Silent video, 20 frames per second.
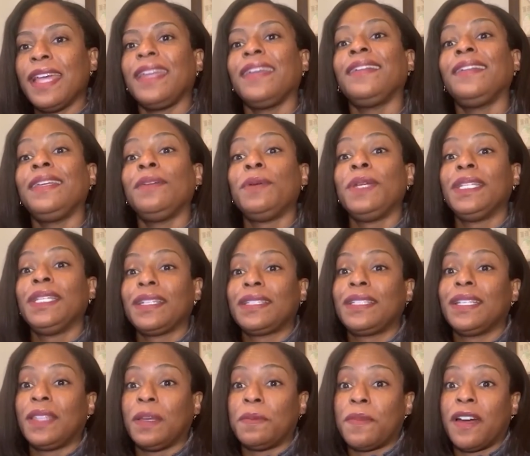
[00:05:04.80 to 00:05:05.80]
Secondly, we
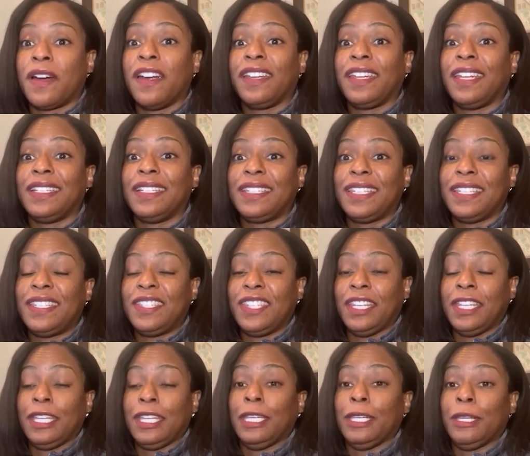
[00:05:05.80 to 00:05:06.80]
looked at the market to
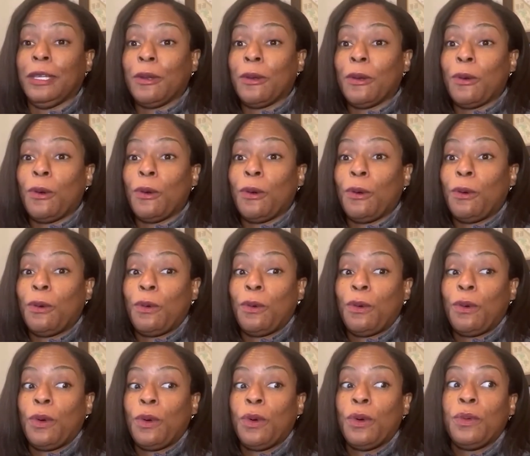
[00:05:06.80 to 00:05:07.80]
see
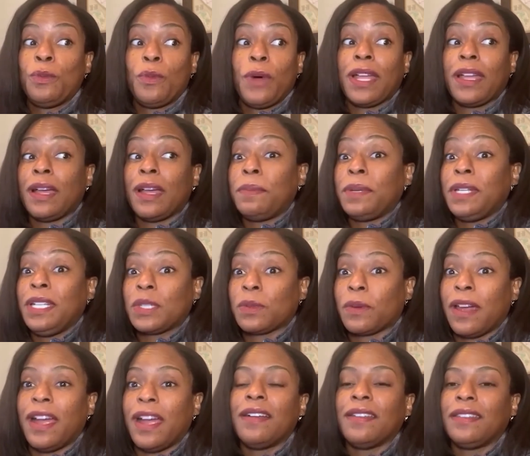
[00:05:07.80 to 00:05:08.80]
what
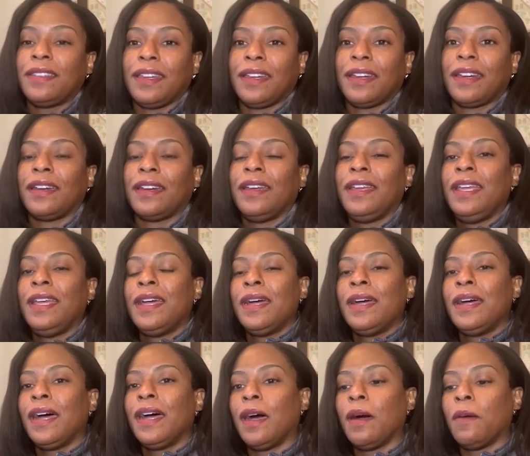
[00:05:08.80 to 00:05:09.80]
companies were out there.
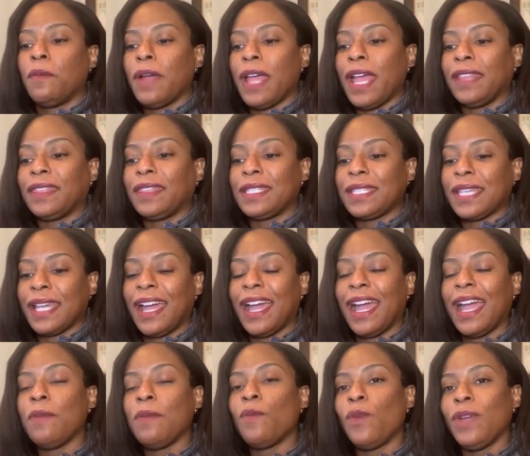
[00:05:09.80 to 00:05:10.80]
At the
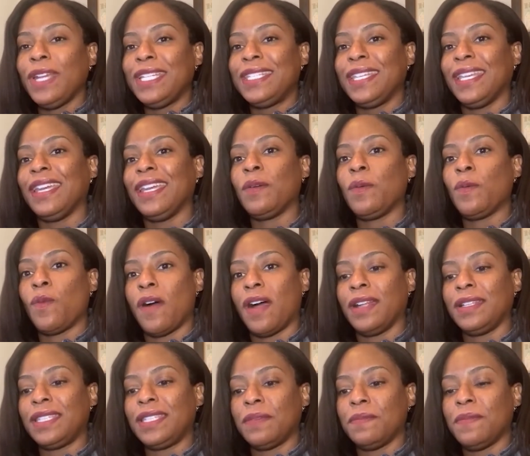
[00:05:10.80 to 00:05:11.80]
time, we did
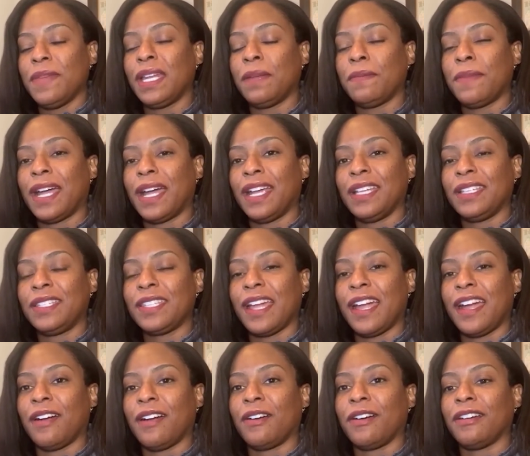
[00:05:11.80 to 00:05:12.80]
want to
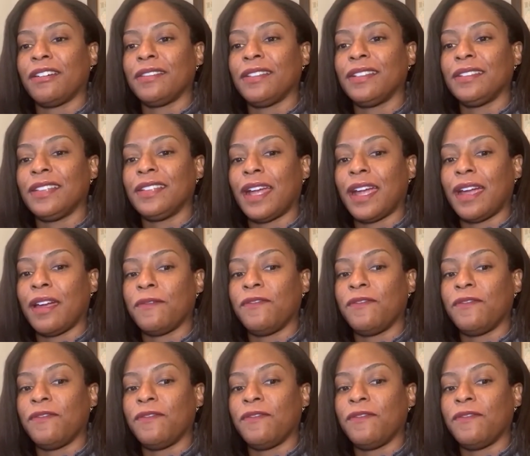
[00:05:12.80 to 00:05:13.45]
minimize our